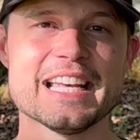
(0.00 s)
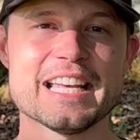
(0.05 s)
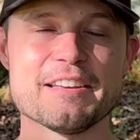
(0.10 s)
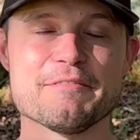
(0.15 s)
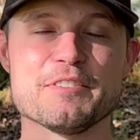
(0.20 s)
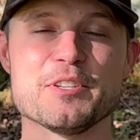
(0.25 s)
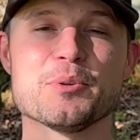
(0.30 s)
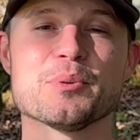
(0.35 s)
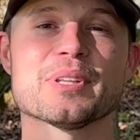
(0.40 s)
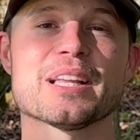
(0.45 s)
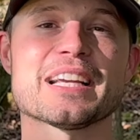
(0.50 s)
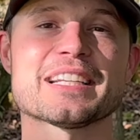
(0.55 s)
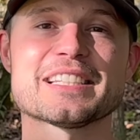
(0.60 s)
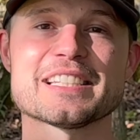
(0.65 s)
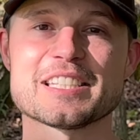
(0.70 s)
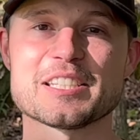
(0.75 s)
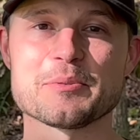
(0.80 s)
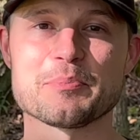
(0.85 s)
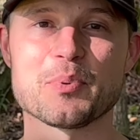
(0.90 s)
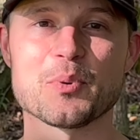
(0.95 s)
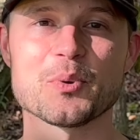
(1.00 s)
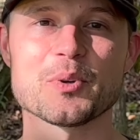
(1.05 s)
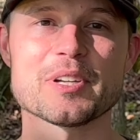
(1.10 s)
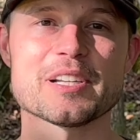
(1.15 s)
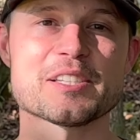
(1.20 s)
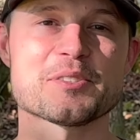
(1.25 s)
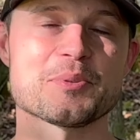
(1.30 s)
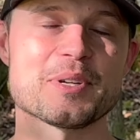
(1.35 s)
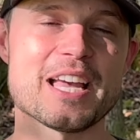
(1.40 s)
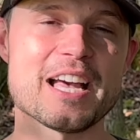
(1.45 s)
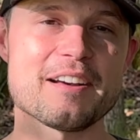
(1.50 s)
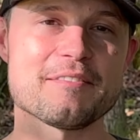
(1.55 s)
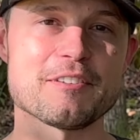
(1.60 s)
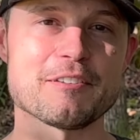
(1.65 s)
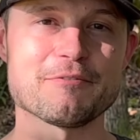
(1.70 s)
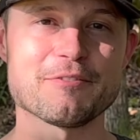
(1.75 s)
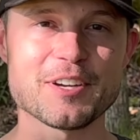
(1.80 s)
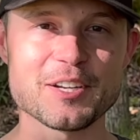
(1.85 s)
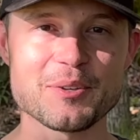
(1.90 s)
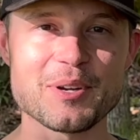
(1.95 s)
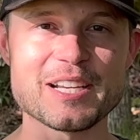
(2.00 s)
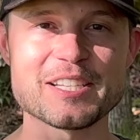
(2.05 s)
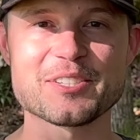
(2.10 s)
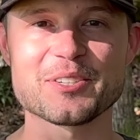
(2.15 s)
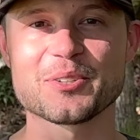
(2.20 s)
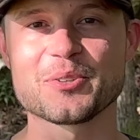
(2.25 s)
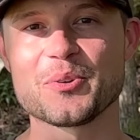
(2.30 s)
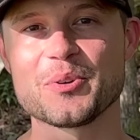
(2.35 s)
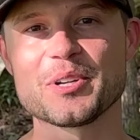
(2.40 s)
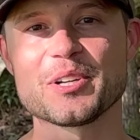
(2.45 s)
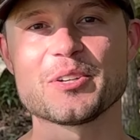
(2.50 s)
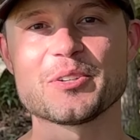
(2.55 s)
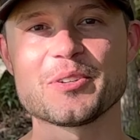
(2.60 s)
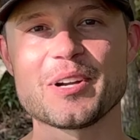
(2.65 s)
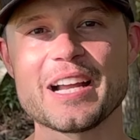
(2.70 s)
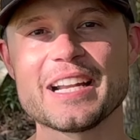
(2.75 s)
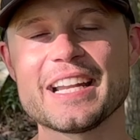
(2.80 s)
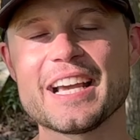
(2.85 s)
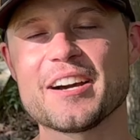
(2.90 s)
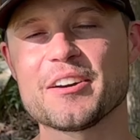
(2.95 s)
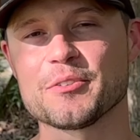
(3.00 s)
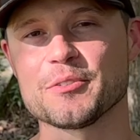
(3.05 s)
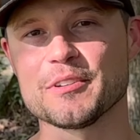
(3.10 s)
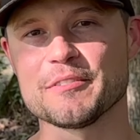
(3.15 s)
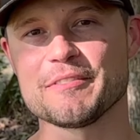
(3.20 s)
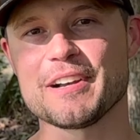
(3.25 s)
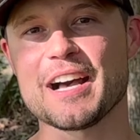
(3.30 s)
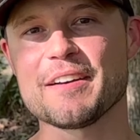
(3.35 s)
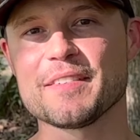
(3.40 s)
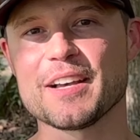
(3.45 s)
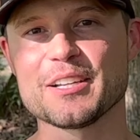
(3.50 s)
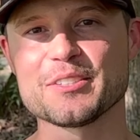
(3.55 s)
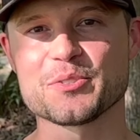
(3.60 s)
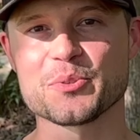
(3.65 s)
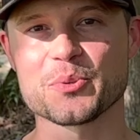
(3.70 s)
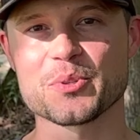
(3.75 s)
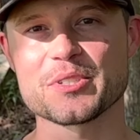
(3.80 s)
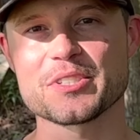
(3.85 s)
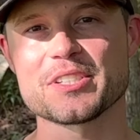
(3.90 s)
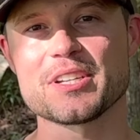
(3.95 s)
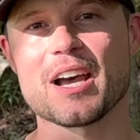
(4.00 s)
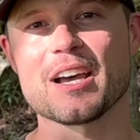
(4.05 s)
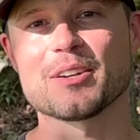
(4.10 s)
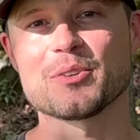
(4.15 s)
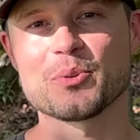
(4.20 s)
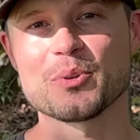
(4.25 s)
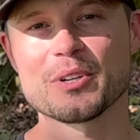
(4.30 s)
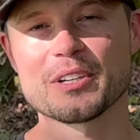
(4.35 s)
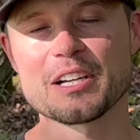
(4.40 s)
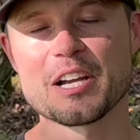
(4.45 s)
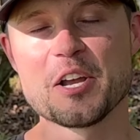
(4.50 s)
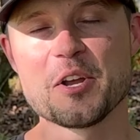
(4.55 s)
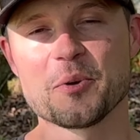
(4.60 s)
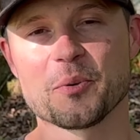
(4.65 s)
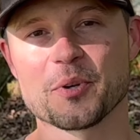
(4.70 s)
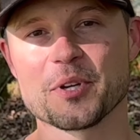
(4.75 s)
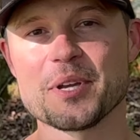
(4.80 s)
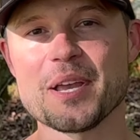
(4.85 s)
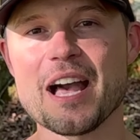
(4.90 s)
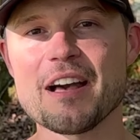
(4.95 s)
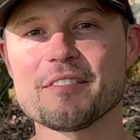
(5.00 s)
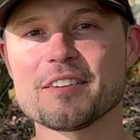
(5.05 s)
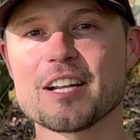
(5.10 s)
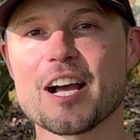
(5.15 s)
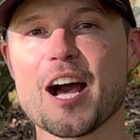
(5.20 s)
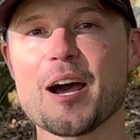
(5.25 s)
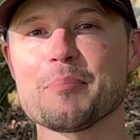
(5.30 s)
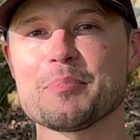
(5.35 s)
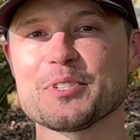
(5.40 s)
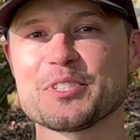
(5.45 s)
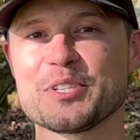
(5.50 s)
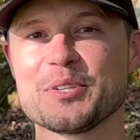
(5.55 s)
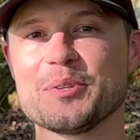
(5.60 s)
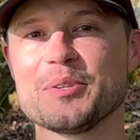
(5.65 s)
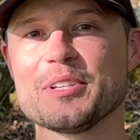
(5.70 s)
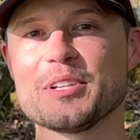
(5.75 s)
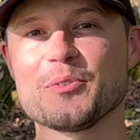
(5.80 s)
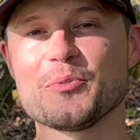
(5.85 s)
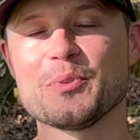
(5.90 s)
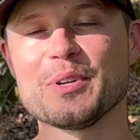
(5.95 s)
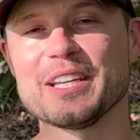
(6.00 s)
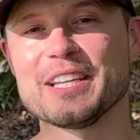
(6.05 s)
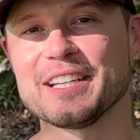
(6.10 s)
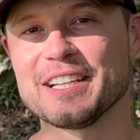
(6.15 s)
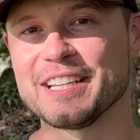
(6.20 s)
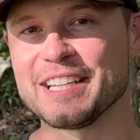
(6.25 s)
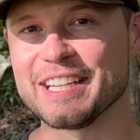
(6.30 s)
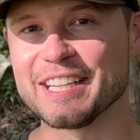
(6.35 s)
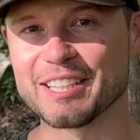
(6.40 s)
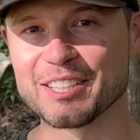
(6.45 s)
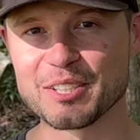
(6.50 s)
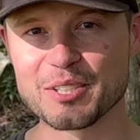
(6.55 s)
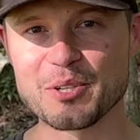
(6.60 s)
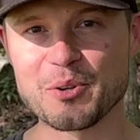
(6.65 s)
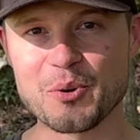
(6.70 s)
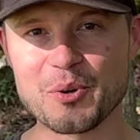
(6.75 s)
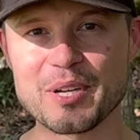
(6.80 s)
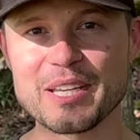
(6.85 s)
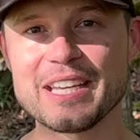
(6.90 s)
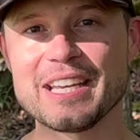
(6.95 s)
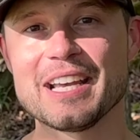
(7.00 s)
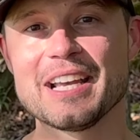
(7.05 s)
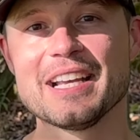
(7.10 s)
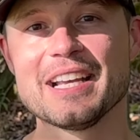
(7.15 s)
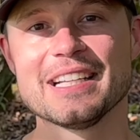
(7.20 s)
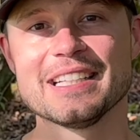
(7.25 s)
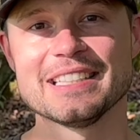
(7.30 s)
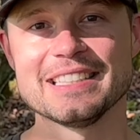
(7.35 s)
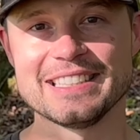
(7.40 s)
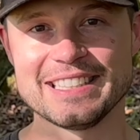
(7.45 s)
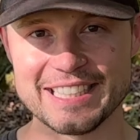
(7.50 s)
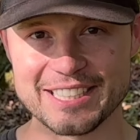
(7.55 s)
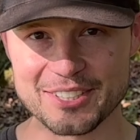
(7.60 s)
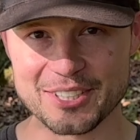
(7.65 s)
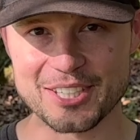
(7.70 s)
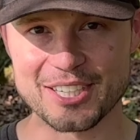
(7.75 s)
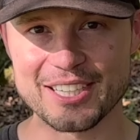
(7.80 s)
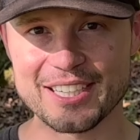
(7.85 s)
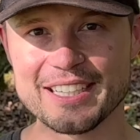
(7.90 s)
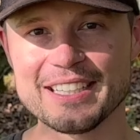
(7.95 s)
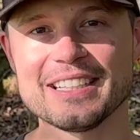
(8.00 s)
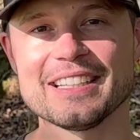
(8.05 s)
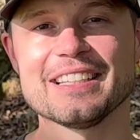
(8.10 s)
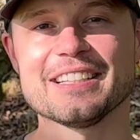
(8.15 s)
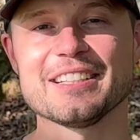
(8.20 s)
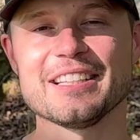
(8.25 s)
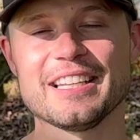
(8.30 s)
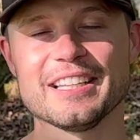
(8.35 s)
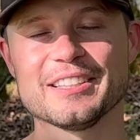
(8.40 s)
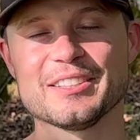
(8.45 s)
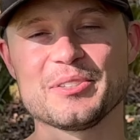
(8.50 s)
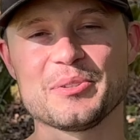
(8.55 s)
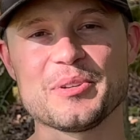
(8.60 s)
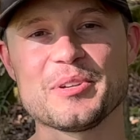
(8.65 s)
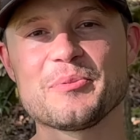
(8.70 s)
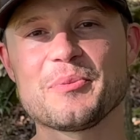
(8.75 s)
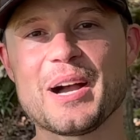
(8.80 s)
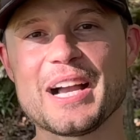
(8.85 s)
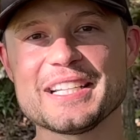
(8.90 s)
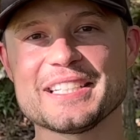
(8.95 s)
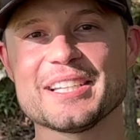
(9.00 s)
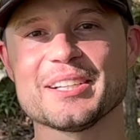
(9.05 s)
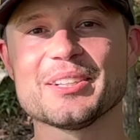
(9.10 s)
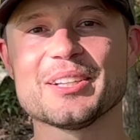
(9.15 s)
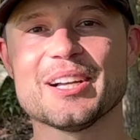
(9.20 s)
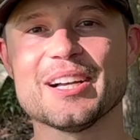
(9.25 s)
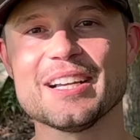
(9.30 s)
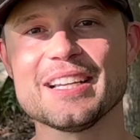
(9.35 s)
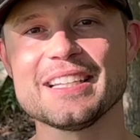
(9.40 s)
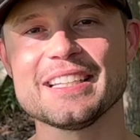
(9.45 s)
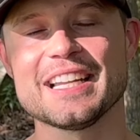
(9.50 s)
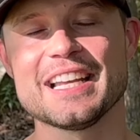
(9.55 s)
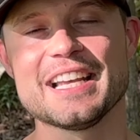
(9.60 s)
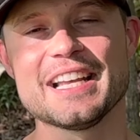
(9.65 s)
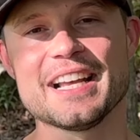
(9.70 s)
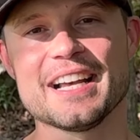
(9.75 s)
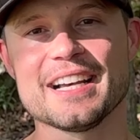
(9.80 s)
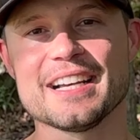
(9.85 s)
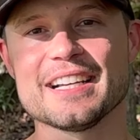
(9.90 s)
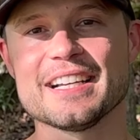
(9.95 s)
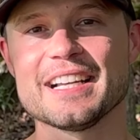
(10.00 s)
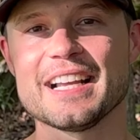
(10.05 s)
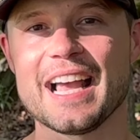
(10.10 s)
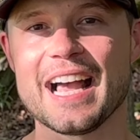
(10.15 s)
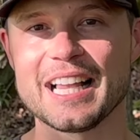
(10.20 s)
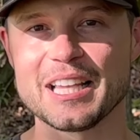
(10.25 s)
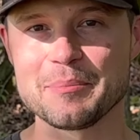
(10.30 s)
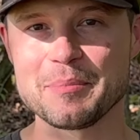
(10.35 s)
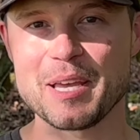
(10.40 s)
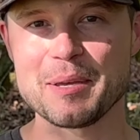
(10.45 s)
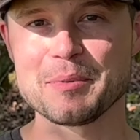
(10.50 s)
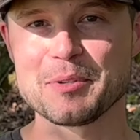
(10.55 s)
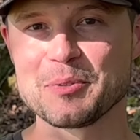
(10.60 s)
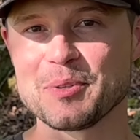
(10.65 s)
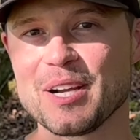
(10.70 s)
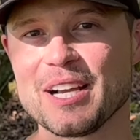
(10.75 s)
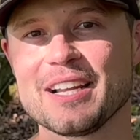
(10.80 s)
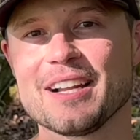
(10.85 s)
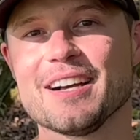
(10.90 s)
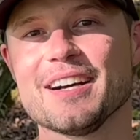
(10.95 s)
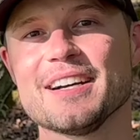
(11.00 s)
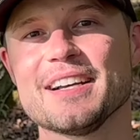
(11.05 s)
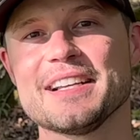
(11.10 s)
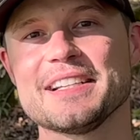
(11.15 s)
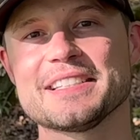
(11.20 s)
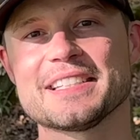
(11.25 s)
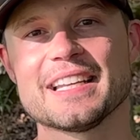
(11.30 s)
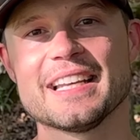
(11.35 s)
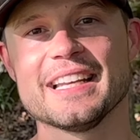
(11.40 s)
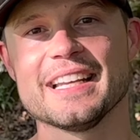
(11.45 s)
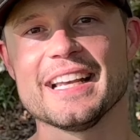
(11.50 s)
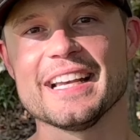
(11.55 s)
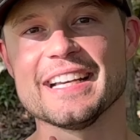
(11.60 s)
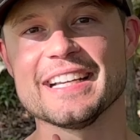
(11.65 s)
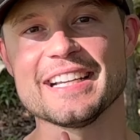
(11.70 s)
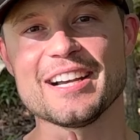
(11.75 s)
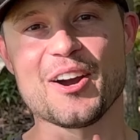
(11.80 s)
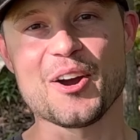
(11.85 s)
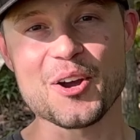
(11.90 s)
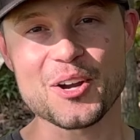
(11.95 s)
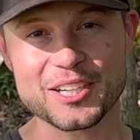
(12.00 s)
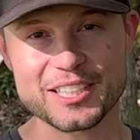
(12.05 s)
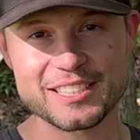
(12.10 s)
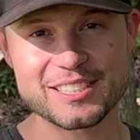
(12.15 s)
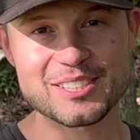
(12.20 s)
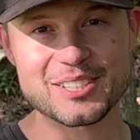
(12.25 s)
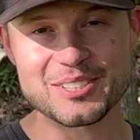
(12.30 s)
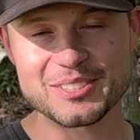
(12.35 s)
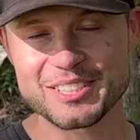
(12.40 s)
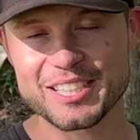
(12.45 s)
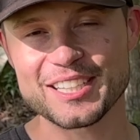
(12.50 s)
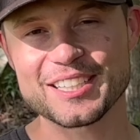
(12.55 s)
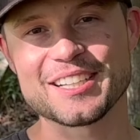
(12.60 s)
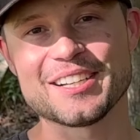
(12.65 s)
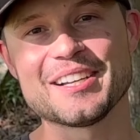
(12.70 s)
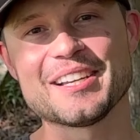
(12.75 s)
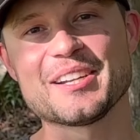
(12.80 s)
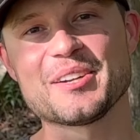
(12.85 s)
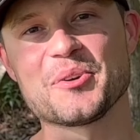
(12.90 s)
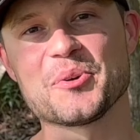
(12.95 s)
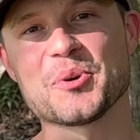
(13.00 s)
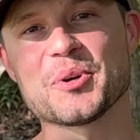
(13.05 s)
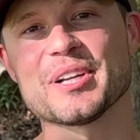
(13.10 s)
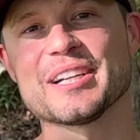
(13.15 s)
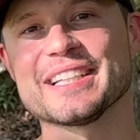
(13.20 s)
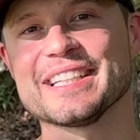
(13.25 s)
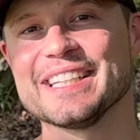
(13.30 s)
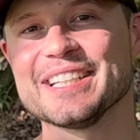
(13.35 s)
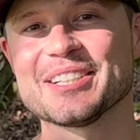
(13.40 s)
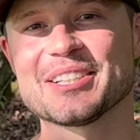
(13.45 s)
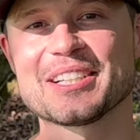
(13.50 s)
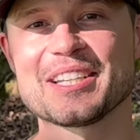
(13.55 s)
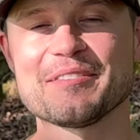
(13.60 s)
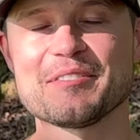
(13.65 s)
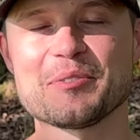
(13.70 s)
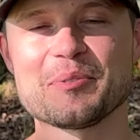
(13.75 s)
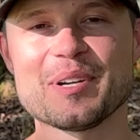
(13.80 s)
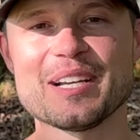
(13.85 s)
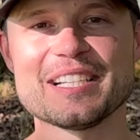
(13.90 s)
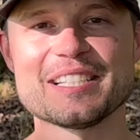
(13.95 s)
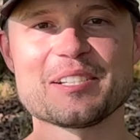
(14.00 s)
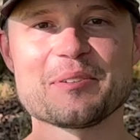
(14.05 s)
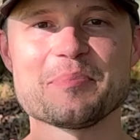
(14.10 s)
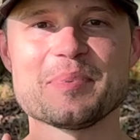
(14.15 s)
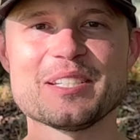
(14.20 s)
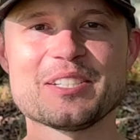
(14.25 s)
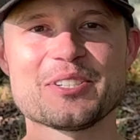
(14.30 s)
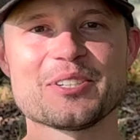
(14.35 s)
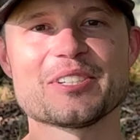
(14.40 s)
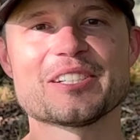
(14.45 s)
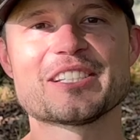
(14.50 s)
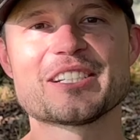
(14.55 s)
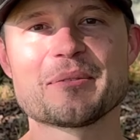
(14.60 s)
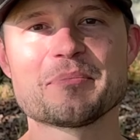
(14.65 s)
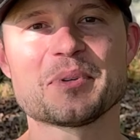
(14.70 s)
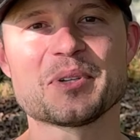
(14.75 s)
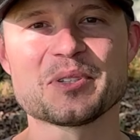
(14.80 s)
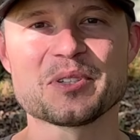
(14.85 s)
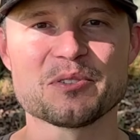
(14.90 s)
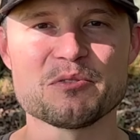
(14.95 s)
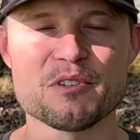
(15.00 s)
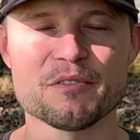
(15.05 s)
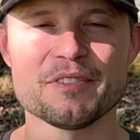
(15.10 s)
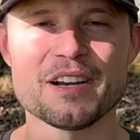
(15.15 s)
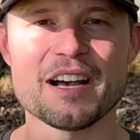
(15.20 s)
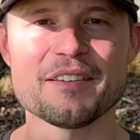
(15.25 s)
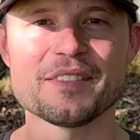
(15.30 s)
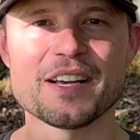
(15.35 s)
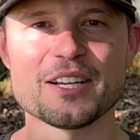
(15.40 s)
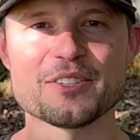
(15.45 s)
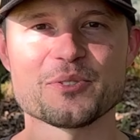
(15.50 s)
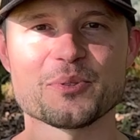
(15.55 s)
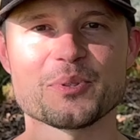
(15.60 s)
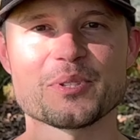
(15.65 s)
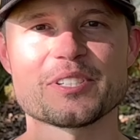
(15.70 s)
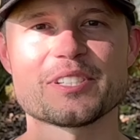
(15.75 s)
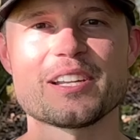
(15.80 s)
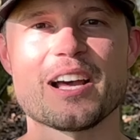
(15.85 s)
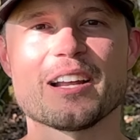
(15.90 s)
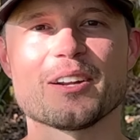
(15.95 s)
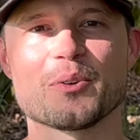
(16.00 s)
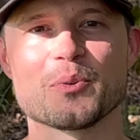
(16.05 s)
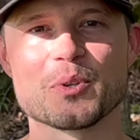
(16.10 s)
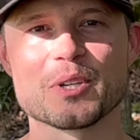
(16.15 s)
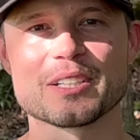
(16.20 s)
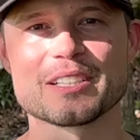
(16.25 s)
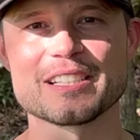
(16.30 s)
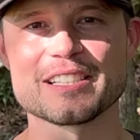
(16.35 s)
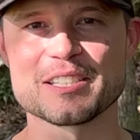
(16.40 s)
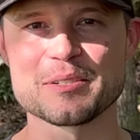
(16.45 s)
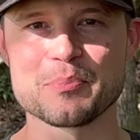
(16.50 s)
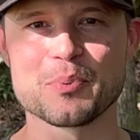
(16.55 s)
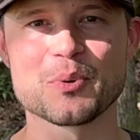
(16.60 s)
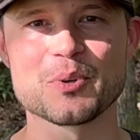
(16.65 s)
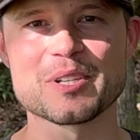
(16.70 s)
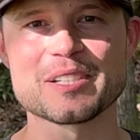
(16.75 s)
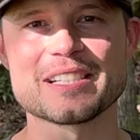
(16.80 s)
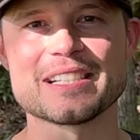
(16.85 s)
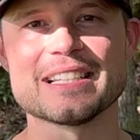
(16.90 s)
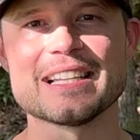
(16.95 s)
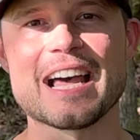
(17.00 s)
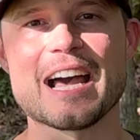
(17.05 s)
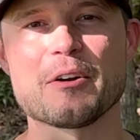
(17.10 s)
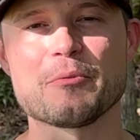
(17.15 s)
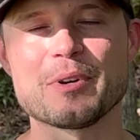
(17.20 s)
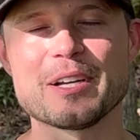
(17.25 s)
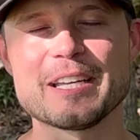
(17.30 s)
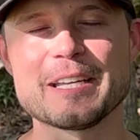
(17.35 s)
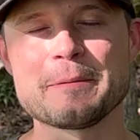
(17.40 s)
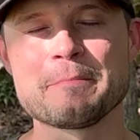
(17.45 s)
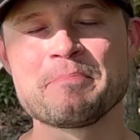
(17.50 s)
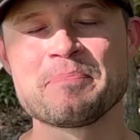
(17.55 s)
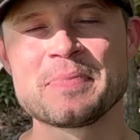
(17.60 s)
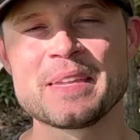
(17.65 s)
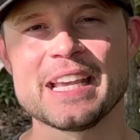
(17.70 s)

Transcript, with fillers: If you would like to support us, we have a fundraiser going on right now at revive outdoors dot org where you have an opportunity to win an Illinois deer hunt, an Illinois whitetail hunt, uh, Alabama rut hunt, Uh, Arkansas duck hunt, or a gear giveaway. So be sure to jump on to revive outdoors dot org to support us in that way.